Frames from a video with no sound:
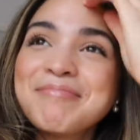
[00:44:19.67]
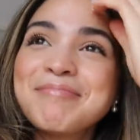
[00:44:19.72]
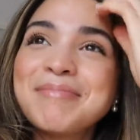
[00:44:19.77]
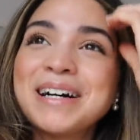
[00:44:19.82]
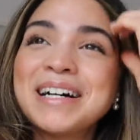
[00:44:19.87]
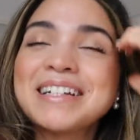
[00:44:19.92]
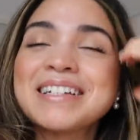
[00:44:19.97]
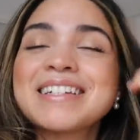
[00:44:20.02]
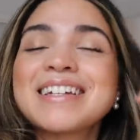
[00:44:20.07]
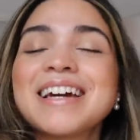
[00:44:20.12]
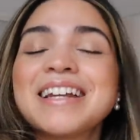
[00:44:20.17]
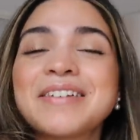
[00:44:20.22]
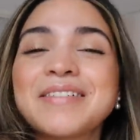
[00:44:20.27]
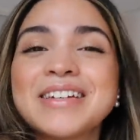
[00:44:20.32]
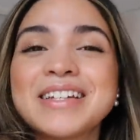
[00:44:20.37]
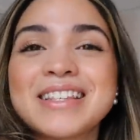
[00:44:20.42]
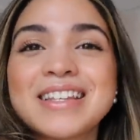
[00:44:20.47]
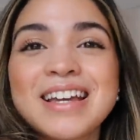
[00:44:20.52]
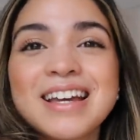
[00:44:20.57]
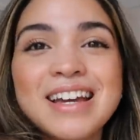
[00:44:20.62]
But
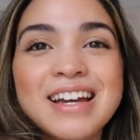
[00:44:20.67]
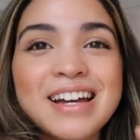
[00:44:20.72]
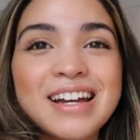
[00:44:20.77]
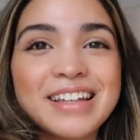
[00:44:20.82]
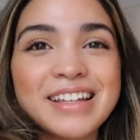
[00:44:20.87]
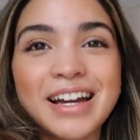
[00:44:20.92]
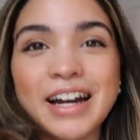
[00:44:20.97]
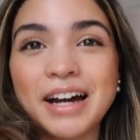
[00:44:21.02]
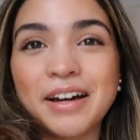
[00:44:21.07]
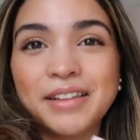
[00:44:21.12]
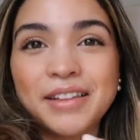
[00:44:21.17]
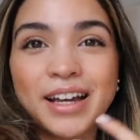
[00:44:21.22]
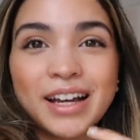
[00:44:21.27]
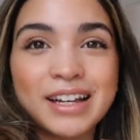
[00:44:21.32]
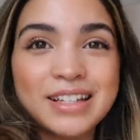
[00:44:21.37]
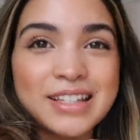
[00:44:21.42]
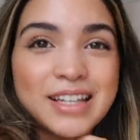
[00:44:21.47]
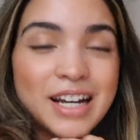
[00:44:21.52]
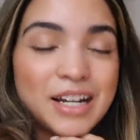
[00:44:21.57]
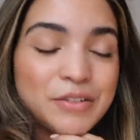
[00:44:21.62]
anyways, yeah, like
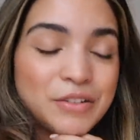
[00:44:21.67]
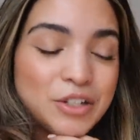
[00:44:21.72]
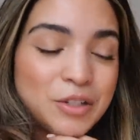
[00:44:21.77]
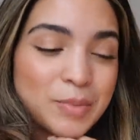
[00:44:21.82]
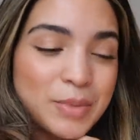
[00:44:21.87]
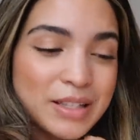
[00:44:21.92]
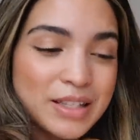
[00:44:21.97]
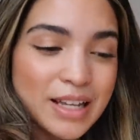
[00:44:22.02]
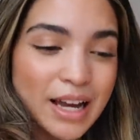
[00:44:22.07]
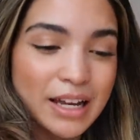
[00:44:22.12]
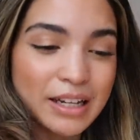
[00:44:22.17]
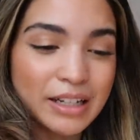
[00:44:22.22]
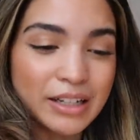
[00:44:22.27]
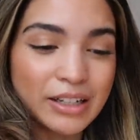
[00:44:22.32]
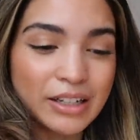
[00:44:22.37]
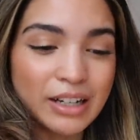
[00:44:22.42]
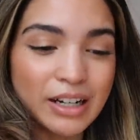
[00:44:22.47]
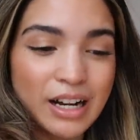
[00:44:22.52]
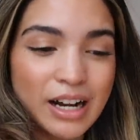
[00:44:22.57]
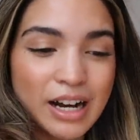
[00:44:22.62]
I said, I've just been sad
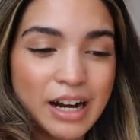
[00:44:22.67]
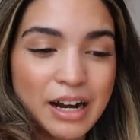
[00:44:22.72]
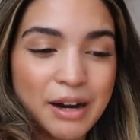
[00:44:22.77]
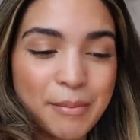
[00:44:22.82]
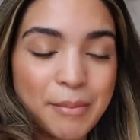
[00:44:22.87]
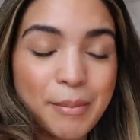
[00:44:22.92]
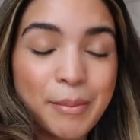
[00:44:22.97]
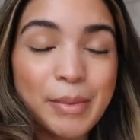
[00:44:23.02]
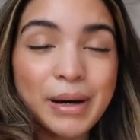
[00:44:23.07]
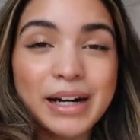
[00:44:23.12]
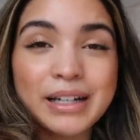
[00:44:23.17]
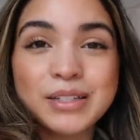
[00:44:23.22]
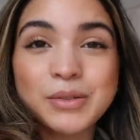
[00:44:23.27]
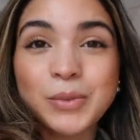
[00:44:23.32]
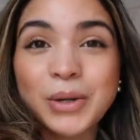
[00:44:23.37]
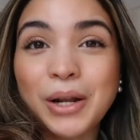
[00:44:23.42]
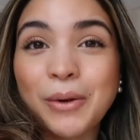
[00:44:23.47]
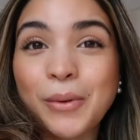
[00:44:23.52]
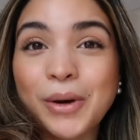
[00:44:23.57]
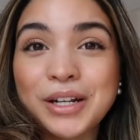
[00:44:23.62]
here. But
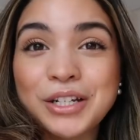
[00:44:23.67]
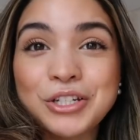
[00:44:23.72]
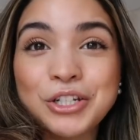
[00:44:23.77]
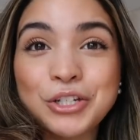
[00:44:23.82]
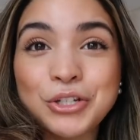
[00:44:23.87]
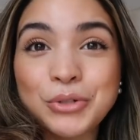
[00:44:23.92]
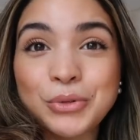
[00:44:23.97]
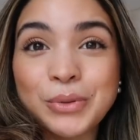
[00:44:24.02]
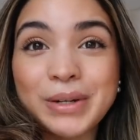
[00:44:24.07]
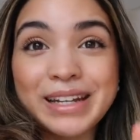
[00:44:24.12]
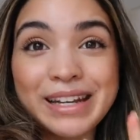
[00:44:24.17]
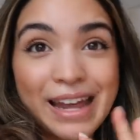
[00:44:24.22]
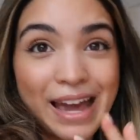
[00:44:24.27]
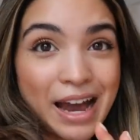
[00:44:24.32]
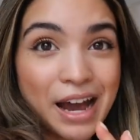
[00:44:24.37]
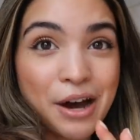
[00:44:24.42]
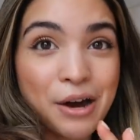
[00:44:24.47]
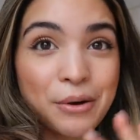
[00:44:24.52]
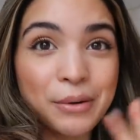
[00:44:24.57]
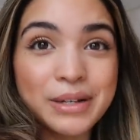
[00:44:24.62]
what I wanted to do
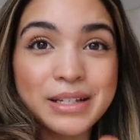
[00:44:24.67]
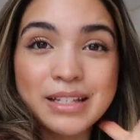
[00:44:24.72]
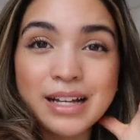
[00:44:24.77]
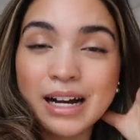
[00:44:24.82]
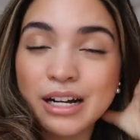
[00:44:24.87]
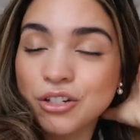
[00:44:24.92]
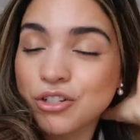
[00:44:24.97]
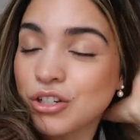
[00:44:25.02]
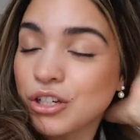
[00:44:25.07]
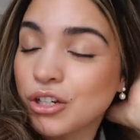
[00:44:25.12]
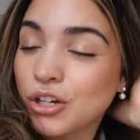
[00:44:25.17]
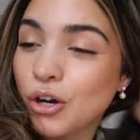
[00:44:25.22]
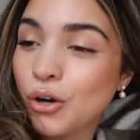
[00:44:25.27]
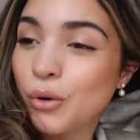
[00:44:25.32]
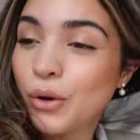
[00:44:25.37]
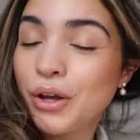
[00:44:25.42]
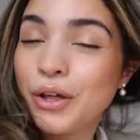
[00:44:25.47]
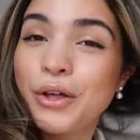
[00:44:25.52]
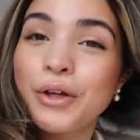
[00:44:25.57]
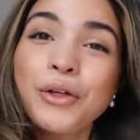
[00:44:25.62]
now is actually
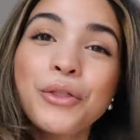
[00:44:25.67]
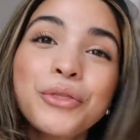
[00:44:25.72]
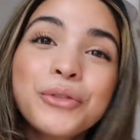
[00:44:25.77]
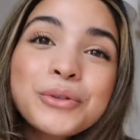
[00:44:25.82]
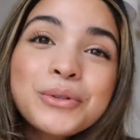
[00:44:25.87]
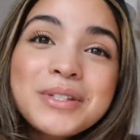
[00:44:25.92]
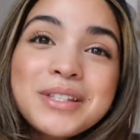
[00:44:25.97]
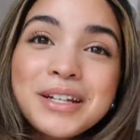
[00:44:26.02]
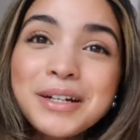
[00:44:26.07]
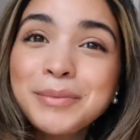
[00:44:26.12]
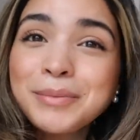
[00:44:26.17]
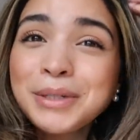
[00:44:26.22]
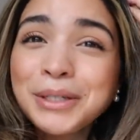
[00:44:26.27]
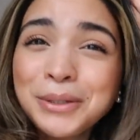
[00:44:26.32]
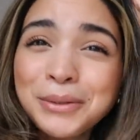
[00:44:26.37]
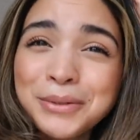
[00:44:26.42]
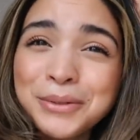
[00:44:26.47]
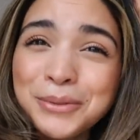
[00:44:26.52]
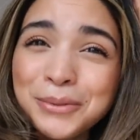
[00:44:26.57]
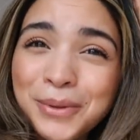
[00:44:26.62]
go through some
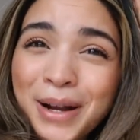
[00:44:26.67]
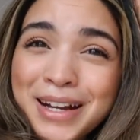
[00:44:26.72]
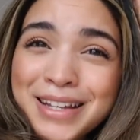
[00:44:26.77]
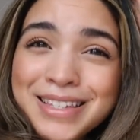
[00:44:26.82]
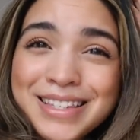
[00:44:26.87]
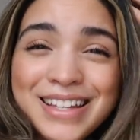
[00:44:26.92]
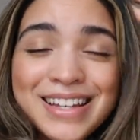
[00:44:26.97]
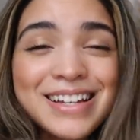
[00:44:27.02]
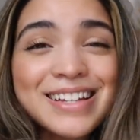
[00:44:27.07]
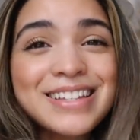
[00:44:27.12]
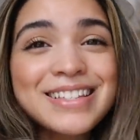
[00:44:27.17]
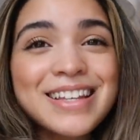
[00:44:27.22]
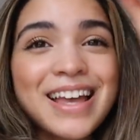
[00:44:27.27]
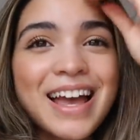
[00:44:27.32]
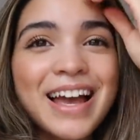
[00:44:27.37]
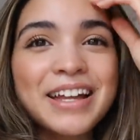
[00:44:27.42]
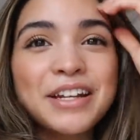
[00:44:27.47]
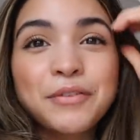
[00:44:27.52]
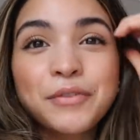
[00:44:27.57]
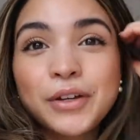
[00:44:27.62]
new dresses.
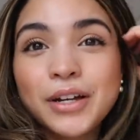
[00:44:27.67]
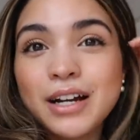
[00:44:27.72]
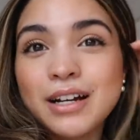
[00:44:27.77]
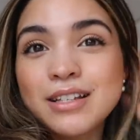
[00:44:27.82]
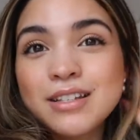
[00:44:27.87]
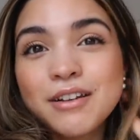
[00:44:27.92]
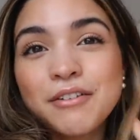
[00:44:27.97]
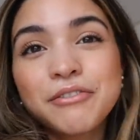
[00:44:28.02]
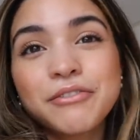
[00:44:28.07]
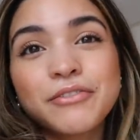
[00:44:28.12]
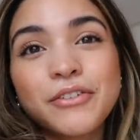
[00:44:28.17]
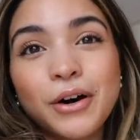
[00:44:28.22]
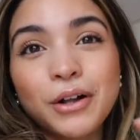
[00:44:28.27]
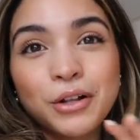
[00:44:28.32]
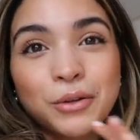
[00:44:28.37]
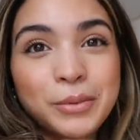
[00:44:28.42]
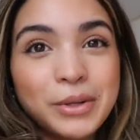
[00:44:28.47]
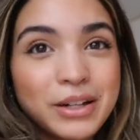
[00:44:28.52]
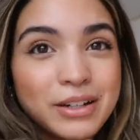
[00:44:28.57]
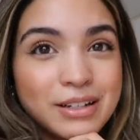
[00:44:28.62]
And if you guys
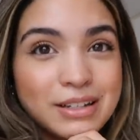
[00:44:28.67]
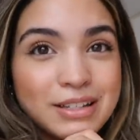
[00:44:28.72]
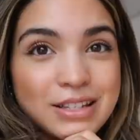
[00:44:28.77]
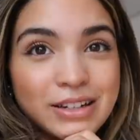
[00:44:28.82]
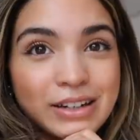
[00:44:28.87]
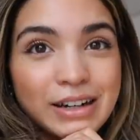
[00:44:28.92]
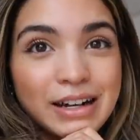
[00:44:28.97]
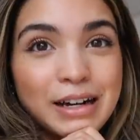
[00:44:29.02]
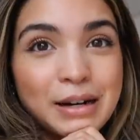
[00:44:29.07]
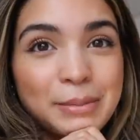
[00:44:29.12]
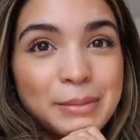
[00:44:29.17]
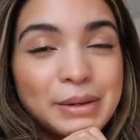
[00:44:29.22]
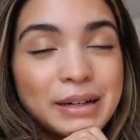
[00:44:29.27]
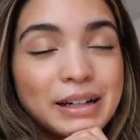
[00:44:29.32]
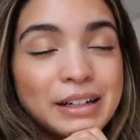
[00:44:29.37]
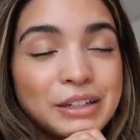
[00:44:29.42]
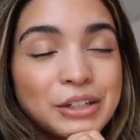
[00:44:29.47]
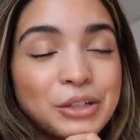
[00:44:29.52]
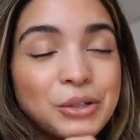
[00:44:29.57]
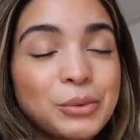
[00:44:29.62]
follow me on
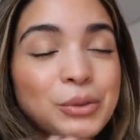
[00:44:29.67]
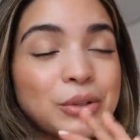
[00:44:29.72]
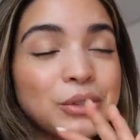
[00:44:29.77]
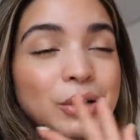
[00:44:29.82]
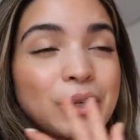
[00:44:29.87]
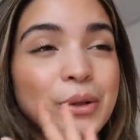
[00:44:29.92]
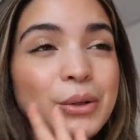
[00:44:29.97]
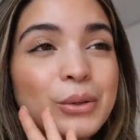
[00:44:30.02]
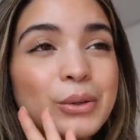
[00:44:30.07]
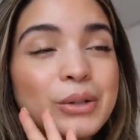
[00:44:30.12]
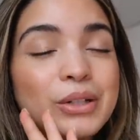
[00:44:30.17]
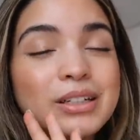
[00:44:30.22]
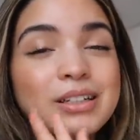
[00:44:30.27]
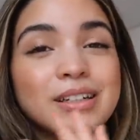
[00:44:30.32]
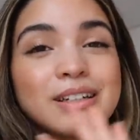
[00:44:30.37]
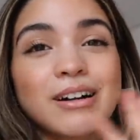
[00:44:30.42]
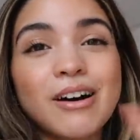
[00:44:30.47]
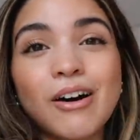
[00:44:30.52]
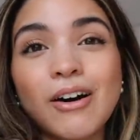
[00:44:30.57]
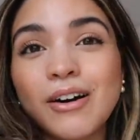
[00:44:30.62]
Instagram, you will know
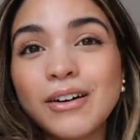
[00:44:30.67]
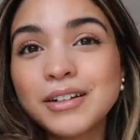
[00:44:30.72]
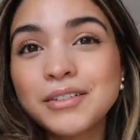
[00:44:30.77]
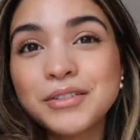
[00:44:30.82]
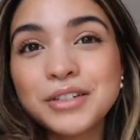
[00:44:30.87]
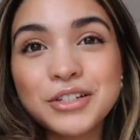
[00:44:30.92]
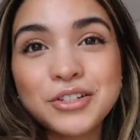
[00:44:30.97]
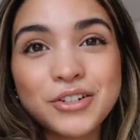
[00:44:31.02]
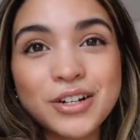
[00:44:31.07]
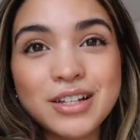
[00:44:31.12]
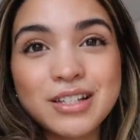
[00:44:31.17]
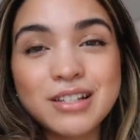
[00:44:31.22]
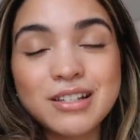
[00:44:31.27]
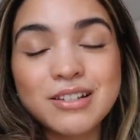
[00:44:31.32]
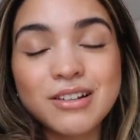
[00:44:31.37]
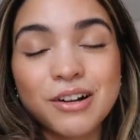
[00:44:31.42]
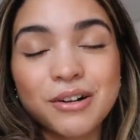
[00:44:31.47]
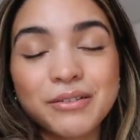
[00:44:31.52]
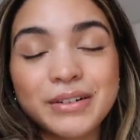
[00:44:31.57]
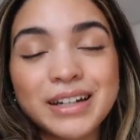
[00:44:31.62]
all of these
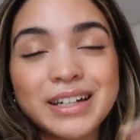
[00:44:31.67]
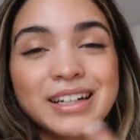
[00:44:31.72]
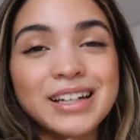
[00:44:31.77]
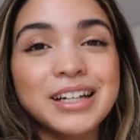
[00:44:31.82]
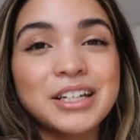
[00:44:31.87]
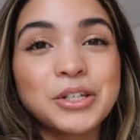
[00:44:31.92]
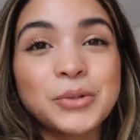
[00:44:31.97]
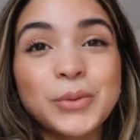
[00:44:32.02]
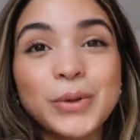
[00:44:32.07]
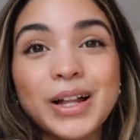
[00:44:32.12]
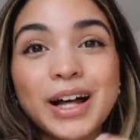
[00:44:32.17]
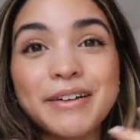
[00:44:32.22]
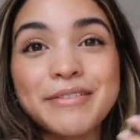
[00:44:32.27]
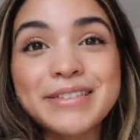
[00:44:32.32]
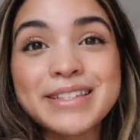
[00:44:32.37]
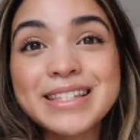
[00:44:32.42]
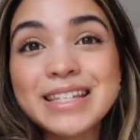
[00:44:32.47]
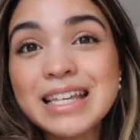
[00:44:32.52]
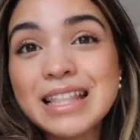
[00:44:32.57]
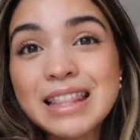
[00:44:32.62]
dresses already and you will
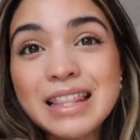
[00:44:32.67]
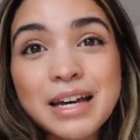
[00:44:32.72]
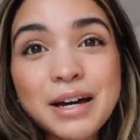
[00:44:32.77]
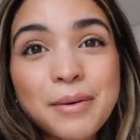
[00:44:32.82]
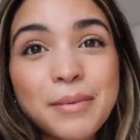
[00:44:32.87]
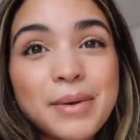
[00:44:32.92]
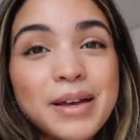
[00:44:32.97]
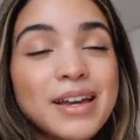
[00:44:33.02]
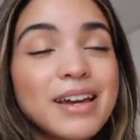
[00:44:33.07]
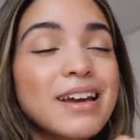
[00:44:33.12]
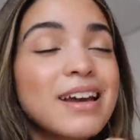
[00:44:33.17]
have seen them.